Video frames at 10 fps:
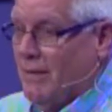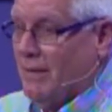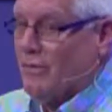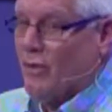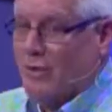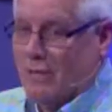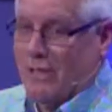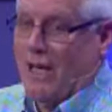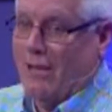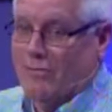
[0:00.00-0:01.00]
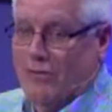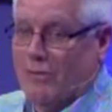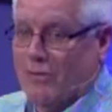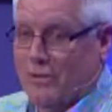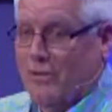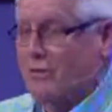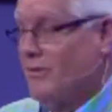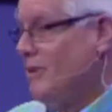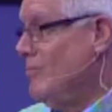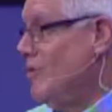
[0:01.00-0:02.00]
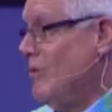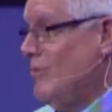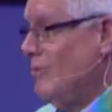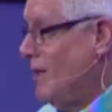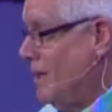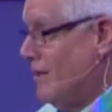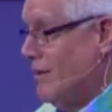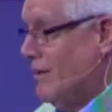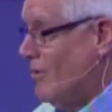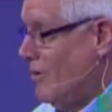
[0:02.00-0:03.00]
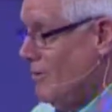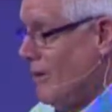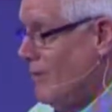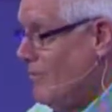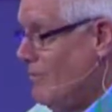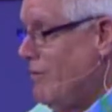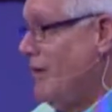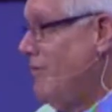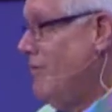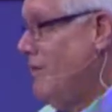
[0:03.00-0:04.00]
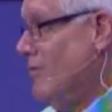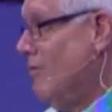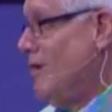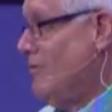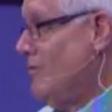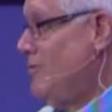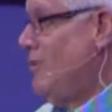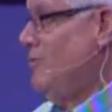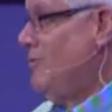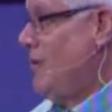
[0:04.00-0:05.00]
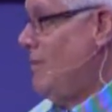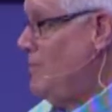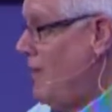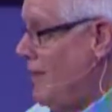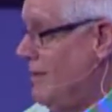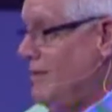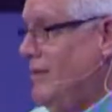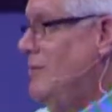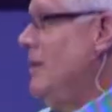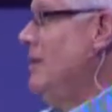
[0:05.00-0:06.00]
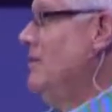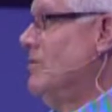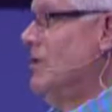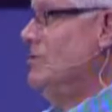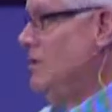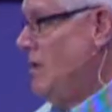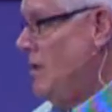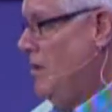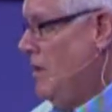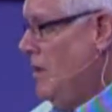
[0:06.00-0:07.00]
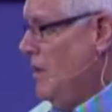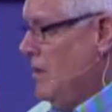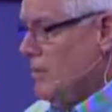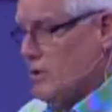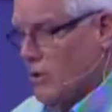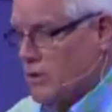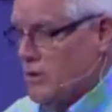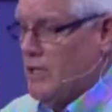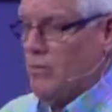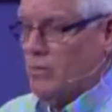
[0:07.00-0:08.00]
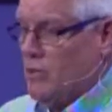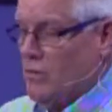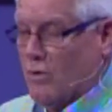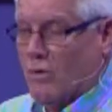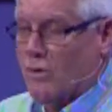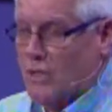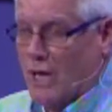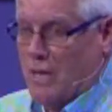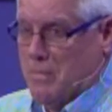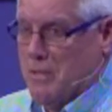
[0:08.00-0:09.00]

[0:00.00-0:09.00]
I talk to guys that over the years, Tim Kuhn, we get together all the time. We found a favorite restaurant, Joe's Crab Shack. Tim and I go crazy there. Talk to Tim Kuhn all the time.